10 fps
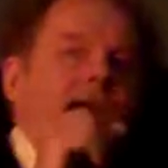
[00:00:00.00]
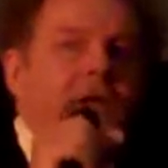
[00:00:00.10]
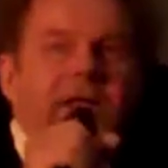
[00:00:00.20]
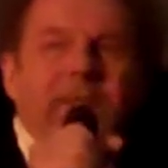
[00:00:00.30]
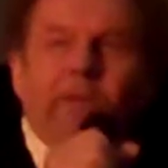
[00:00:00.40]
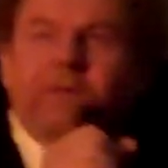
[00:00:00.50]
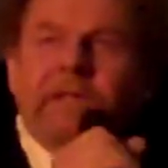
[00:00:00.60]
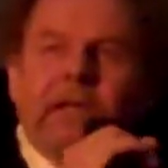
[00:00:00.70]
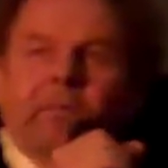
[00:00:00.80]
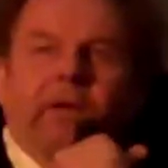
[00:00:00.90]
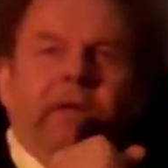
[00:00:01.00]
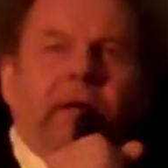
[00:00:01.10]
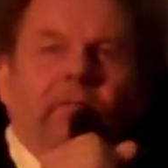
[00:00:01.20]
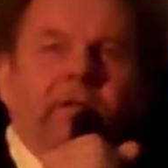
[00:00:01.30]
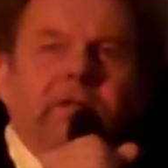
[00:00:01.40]
the, the last thing I would say about
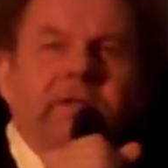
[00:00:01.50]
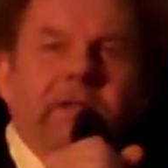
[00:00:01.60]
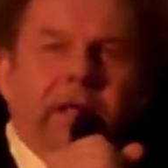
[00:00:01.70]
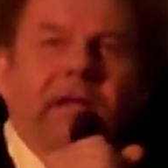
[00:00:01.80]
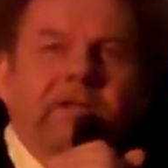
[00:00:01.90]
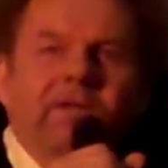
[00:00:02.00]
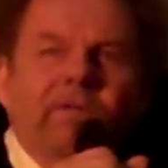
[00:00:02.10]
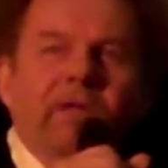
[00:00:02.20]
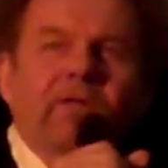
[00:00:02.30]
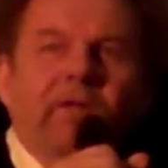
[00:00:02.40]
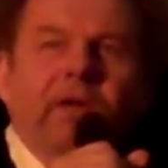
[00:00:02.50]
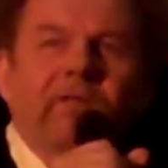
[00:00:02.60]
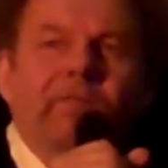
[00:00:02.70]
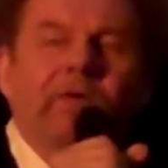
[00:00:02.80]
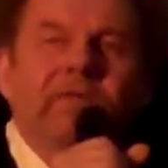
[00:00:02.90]
that, which is again to do with the
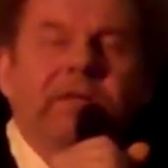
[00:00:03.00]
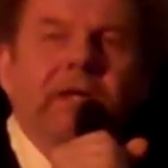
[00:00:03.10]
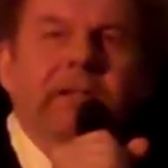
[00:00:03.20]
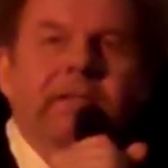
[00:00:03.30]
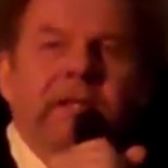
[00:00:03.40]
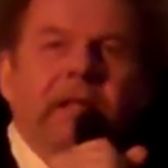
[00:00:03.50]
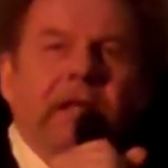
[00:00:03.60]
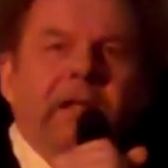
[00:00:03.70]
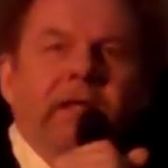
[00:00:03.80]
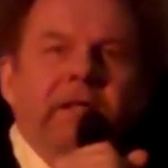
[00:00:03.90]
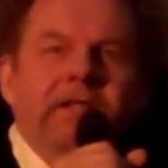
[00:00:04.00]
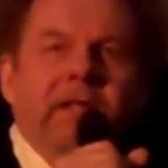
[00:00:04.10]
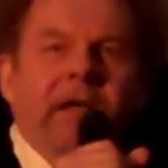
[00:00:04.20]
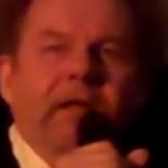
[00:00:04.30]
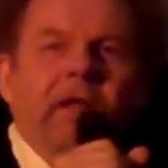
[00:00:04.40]
creative process,
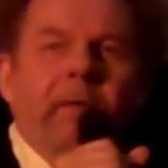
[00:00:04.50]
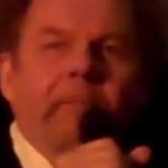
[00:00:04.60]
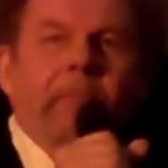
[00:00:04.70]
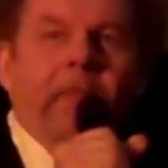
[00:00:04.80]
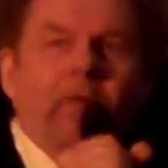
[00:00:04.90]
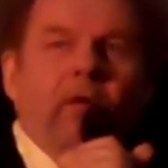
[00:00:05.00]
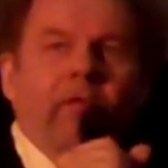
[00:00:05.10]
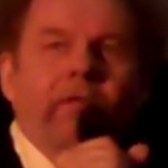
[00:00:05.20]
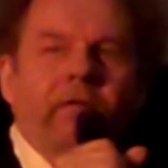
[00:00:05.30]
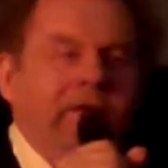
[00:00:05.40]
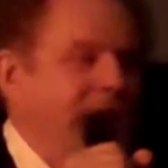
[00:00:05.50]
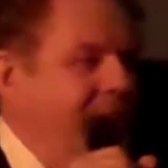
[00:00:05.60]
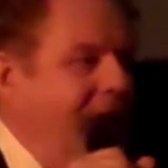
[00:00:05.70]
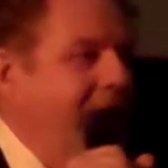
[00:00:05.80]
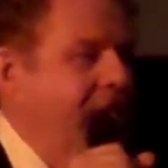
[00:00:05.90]
is that there are
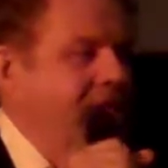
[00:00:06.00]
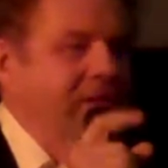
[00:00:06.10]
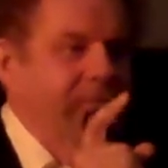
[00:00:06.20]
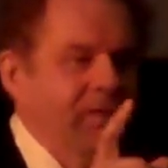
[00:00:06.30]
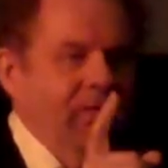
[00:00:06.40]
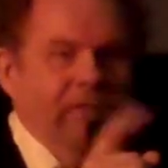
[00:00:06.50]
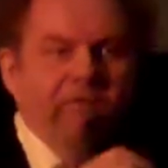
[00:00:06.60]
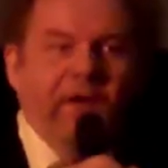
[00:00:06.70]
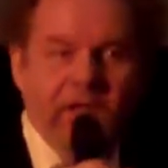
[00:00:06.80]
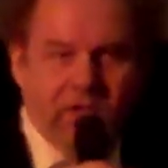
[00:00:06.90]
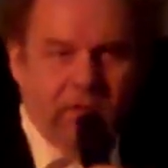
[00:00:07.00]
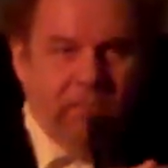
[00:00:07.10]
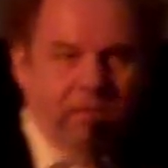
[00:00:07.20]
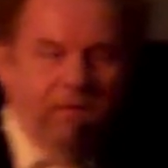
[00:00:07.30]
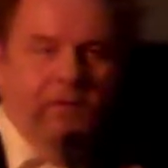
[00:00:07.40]
similarities between
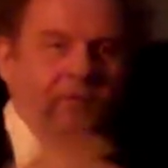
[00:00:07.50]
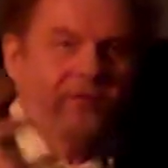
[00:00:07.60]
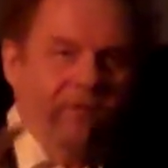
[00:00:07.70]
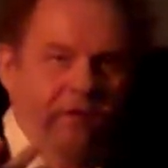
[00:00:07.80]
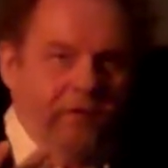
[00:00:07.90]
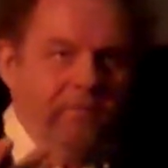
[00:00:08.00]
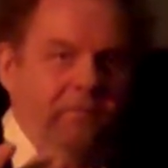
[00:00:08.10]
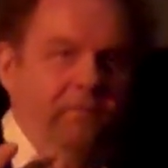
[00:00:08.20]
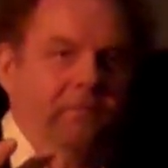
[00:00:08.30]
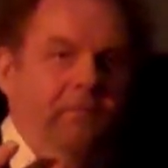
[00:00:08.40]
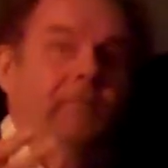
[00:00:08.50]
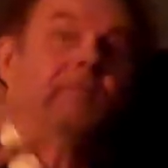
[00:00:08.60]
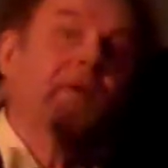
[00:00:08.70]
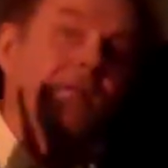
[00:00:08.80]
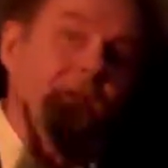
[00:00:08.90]
fashion, film,
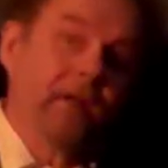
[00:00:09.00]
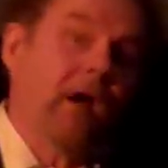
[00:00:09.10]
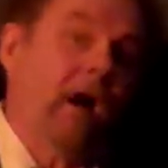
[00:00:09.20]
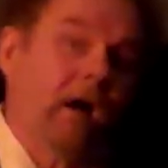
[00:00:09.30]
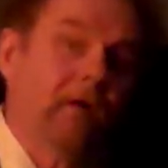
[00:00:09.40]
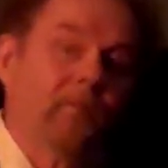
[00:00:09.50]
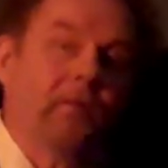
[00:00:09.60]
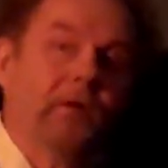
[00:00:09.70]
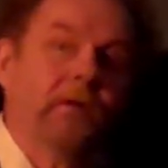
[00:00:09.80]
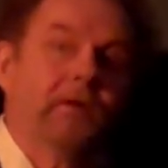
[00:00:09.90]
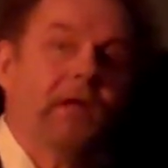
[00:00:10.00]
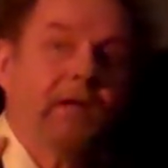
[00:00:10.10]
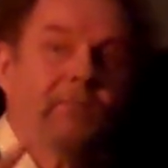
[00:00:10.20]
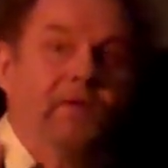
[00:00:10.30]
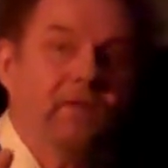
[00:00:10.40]
the art world,
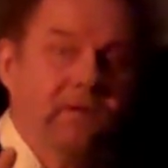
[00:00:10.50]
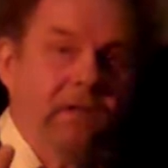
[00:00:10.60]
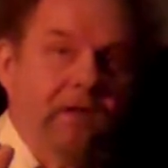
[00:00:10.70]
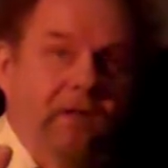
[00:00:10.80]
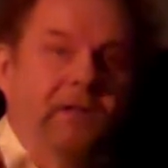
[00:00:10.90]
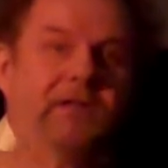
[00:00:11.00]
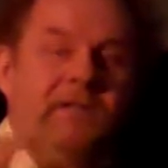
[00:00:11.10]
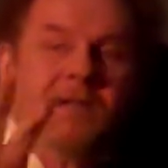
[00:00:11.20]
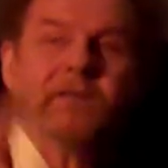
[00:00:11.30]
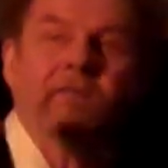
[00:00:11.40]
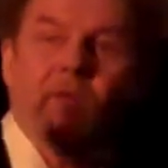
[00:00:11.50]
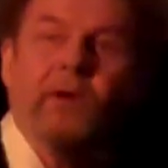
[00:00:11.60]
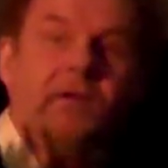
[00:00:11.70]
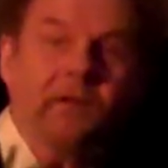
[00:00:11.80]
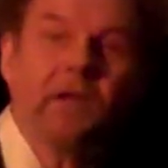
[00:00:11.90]
and music in the sense of the
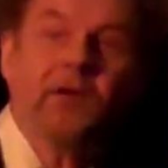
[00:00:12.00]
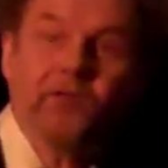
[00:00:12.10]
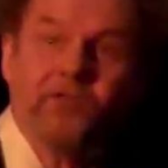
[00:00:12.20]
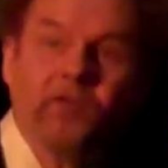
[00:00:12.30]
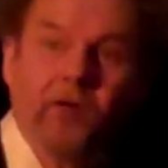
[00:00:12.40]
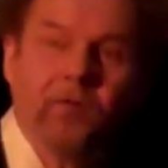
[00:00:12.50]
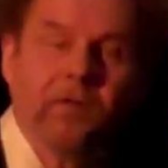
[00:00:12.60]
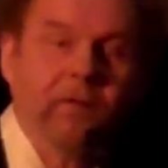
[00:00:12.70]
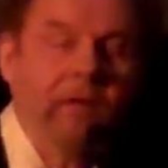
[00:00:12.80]
way that they're controlled.